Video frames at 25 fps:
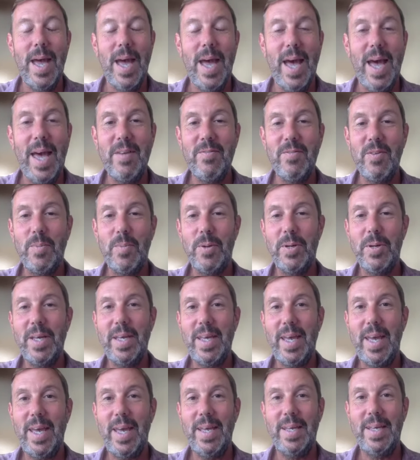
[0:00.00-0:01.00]
Hey everybody,
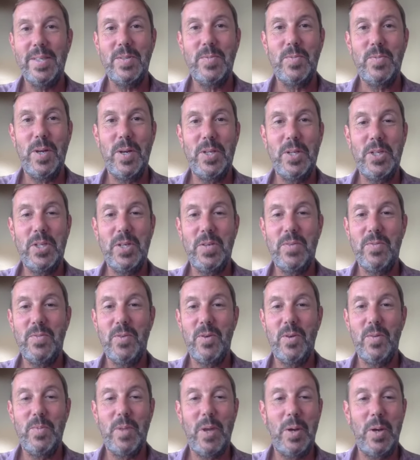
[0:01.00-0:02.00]
it's Richard
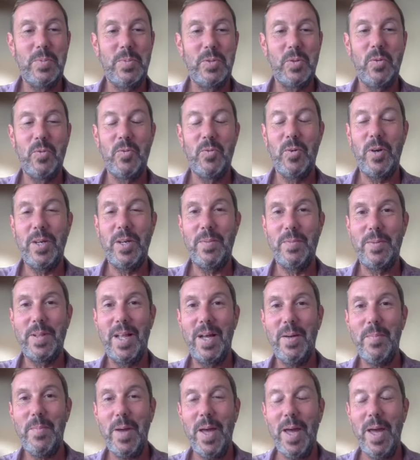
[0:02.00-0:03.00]
from the Homeschool Freedom
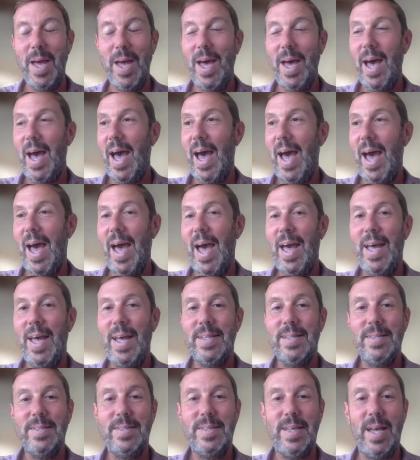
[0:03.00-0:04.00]
Club,
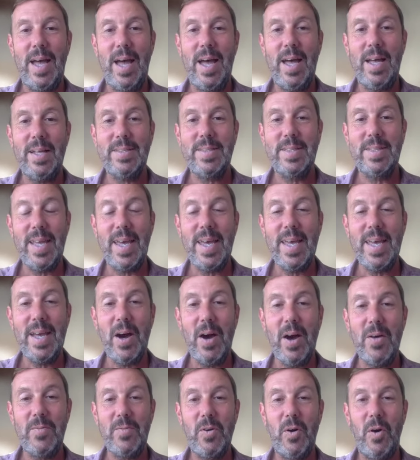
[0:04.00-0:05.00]
and today
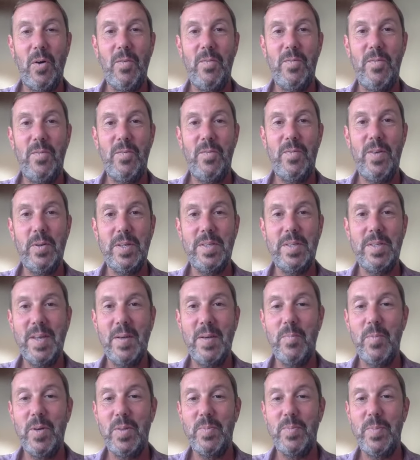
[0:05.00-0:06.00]
I've got Fiona
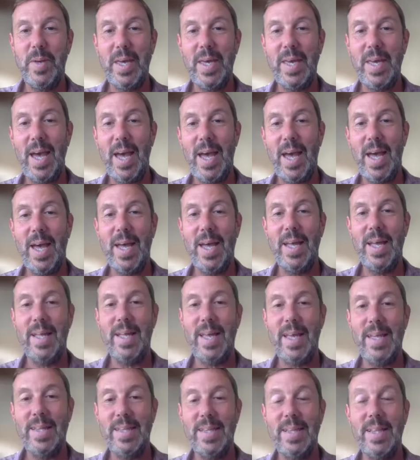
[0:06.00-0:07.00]
Sim with me
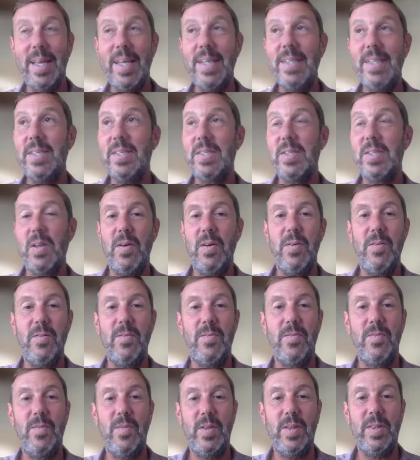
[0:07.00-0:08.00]
in the latest
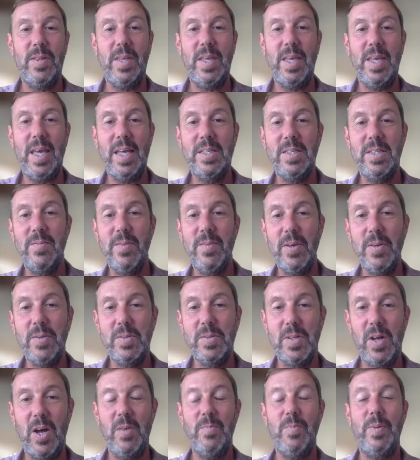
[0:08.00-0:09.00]
of the
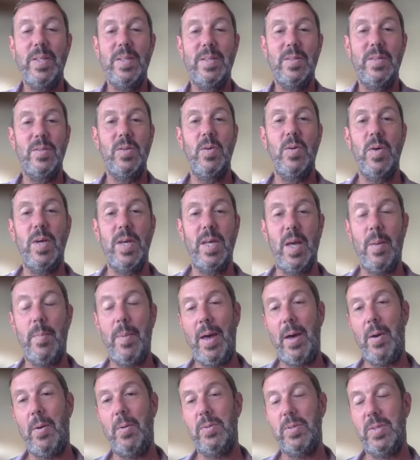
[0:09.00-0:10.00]
interviews that I've been doing
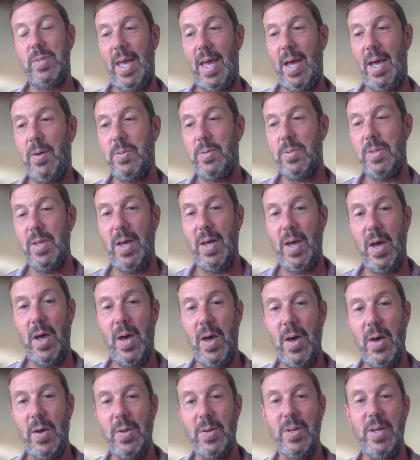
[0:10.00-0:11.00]
about how to
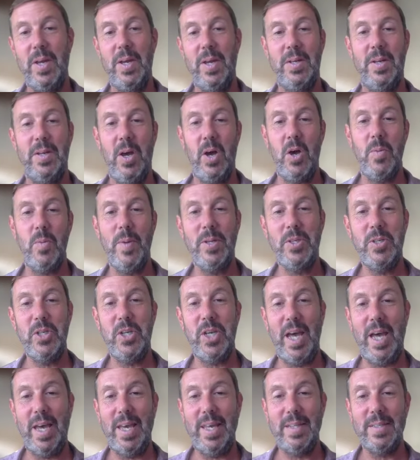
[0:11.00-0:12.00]
earn and home
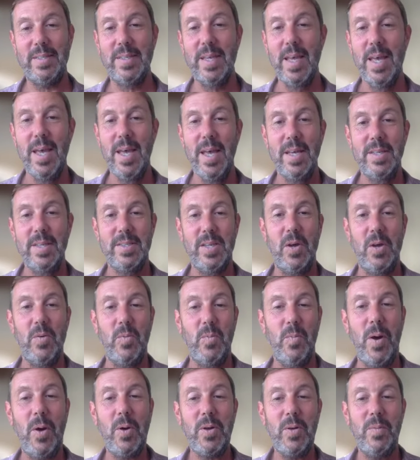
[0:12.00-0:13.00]
educate. So,
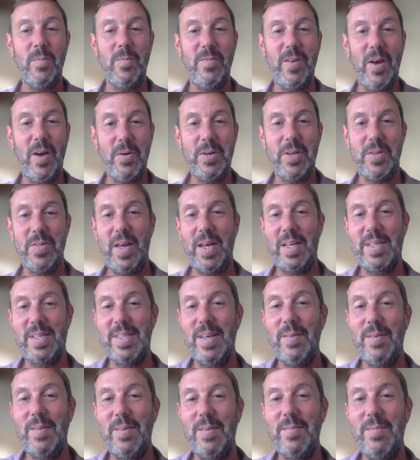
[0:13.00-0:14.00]
welcome, Fiona. Thanks
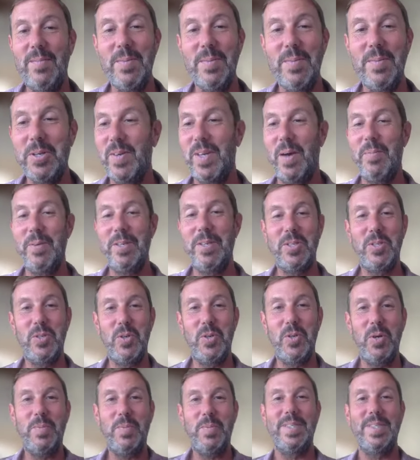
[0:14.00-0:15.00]
ever so much for coming to
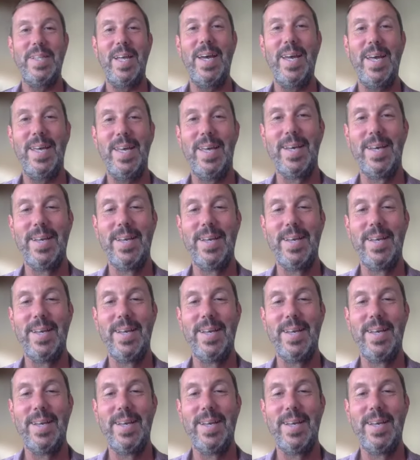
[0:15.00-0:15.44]
join me today.